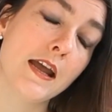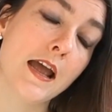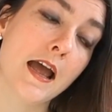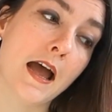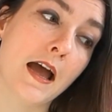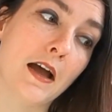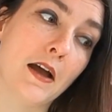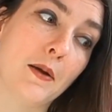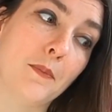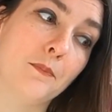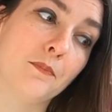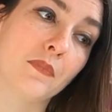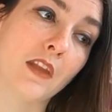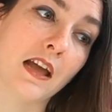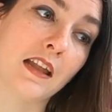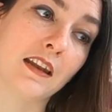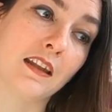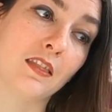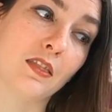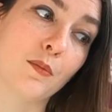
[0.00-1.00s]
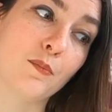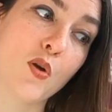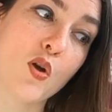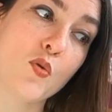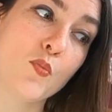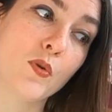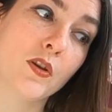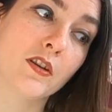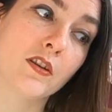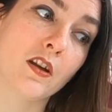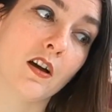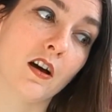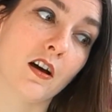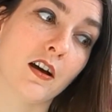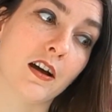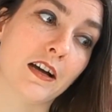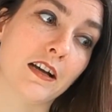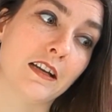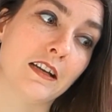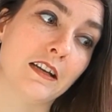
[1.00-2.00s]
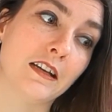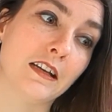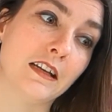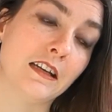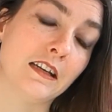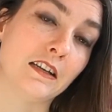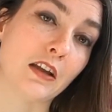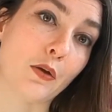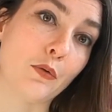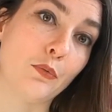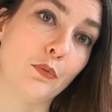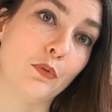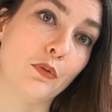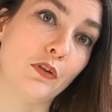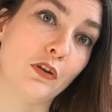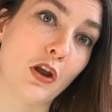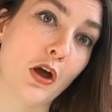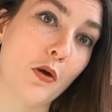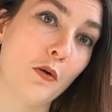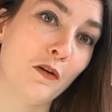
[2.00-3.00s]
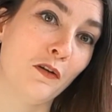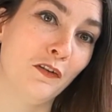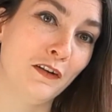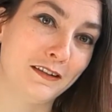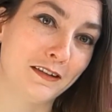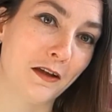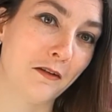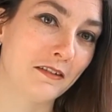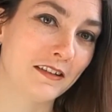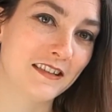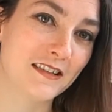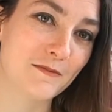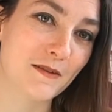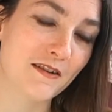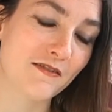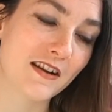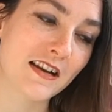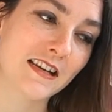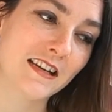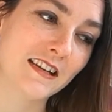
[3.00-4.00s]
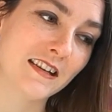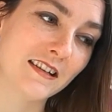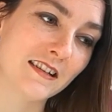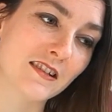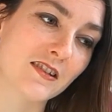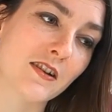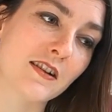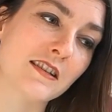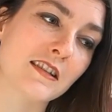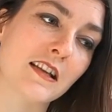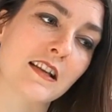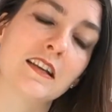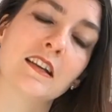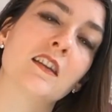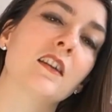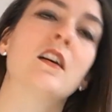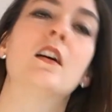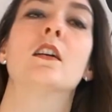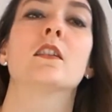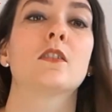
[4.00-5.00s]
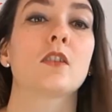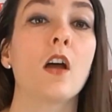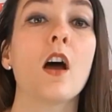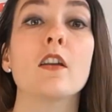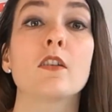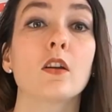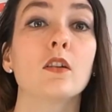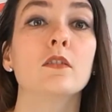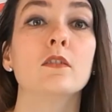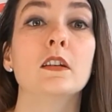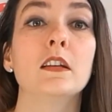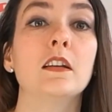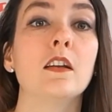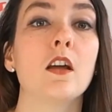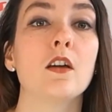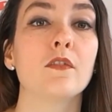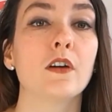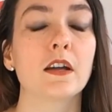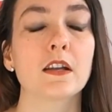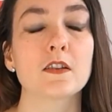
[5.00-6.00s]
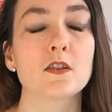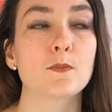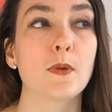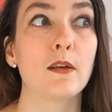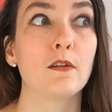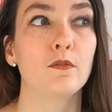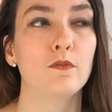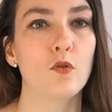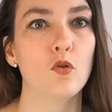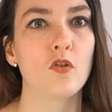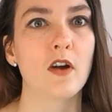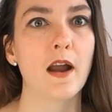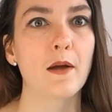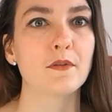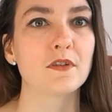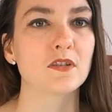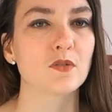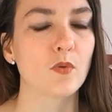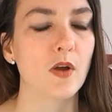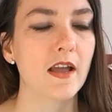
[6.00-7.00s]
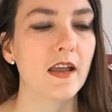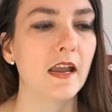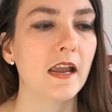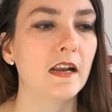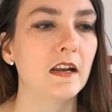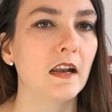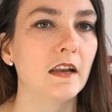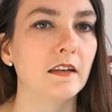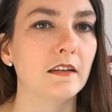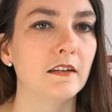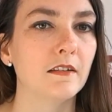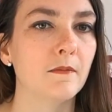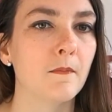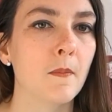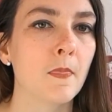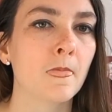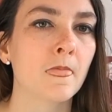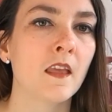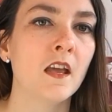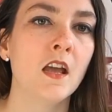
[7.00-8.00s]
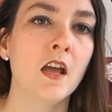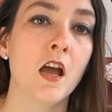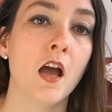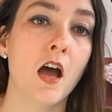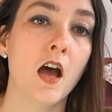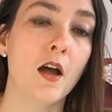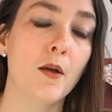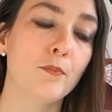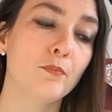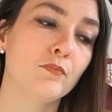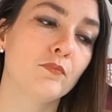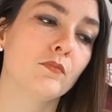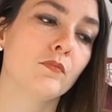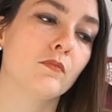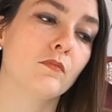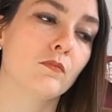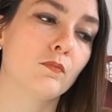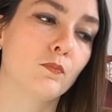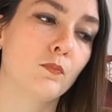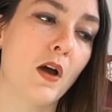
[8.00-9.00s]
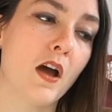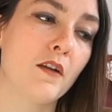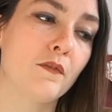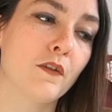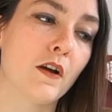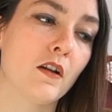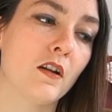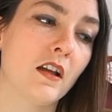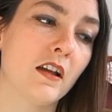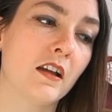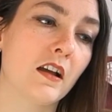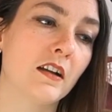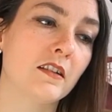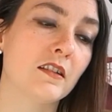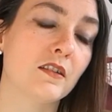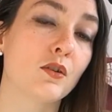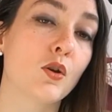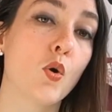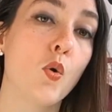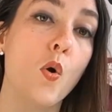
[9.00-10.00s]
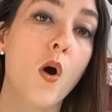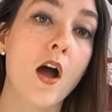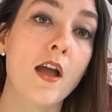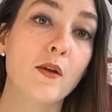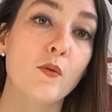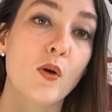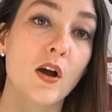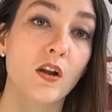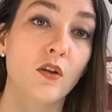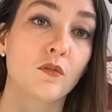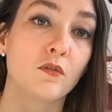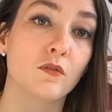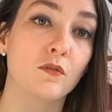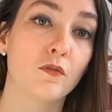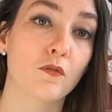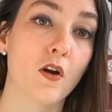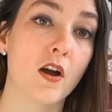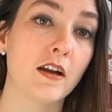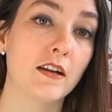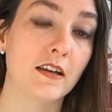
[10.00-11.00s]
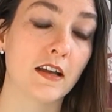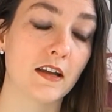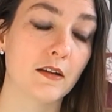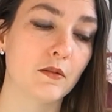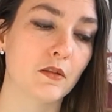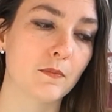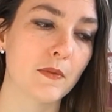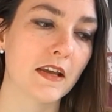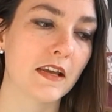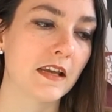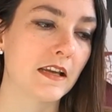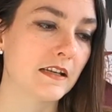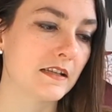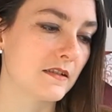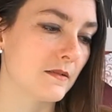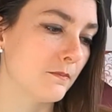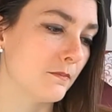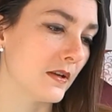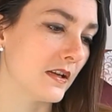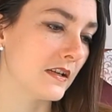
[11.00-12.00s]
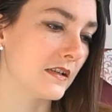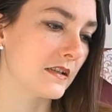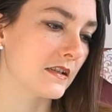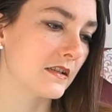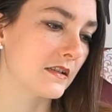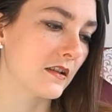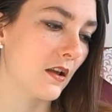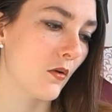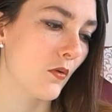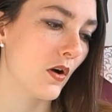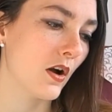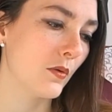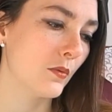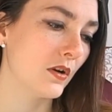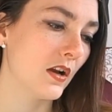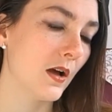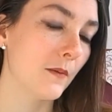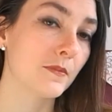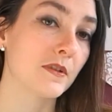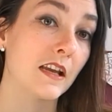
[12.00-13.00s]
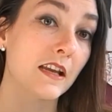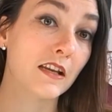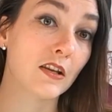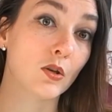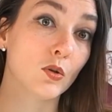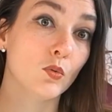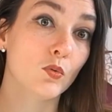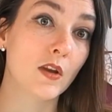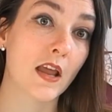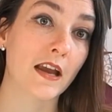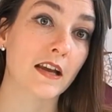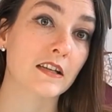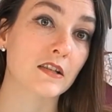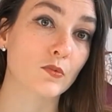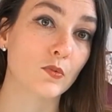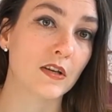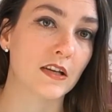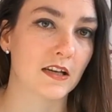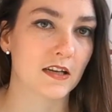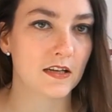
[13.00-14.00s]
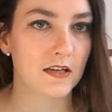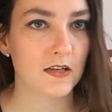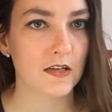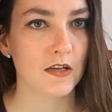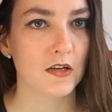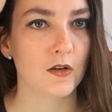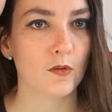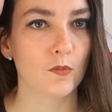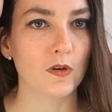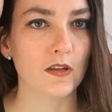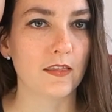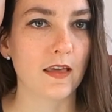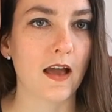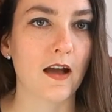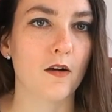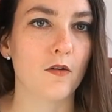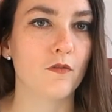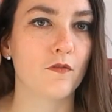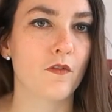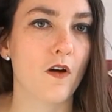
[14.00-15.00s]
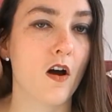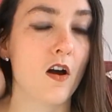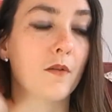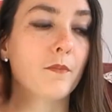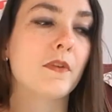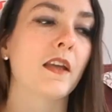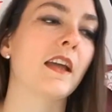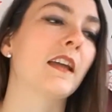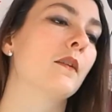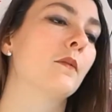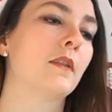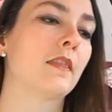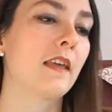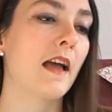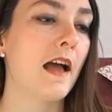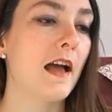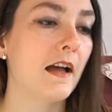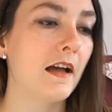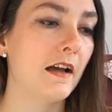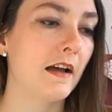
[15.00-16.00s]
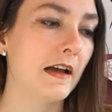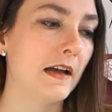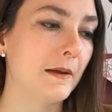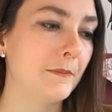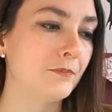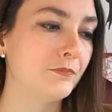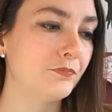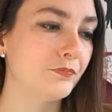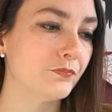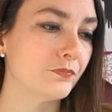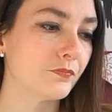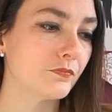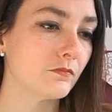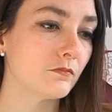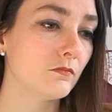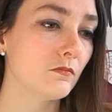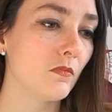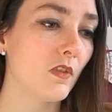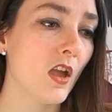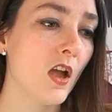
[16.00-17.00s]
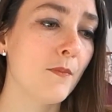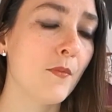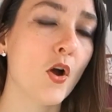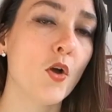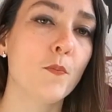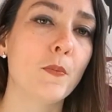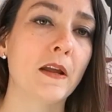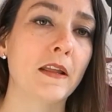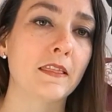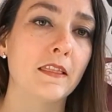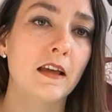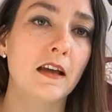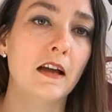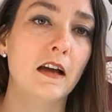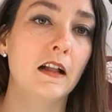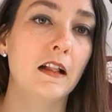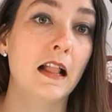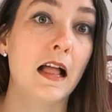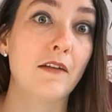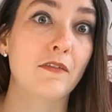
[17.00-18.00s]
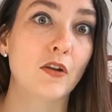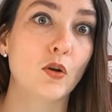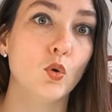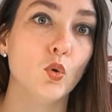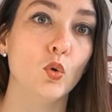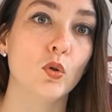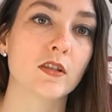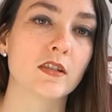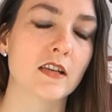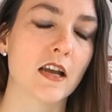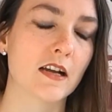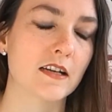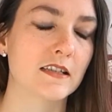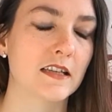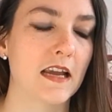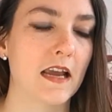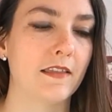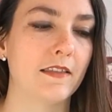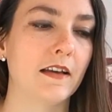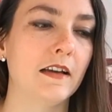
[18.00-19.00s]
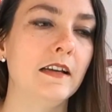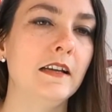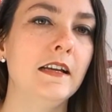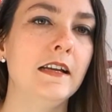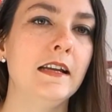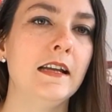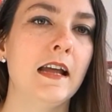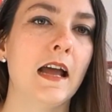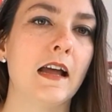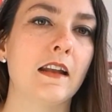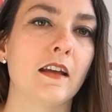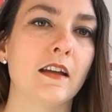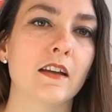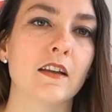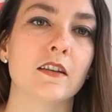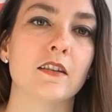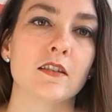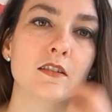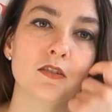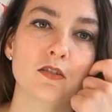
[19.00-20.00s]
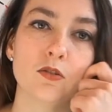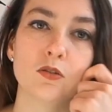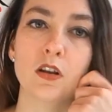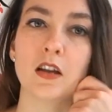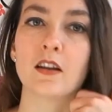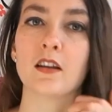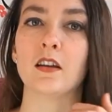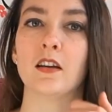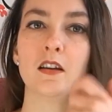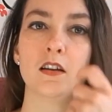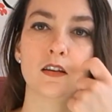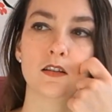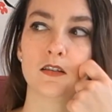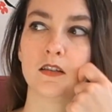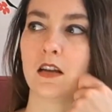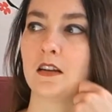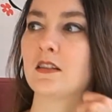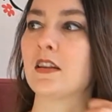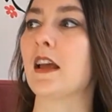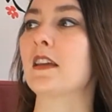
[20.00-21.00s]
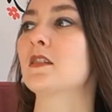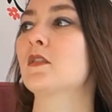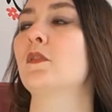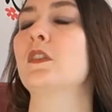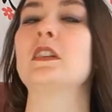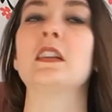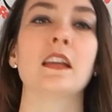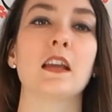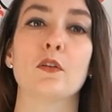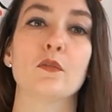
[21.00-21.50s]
And at the moment, I don't know if it's going to be ready, so I was like, I don't really know if I can spend 4 hours away in London. But I felt like I did quite well on Friday with making some bits, so I will update you next week with how far I'm getting with that. I'm hoping that I'll have it all stuck together and I can do like a test fitting.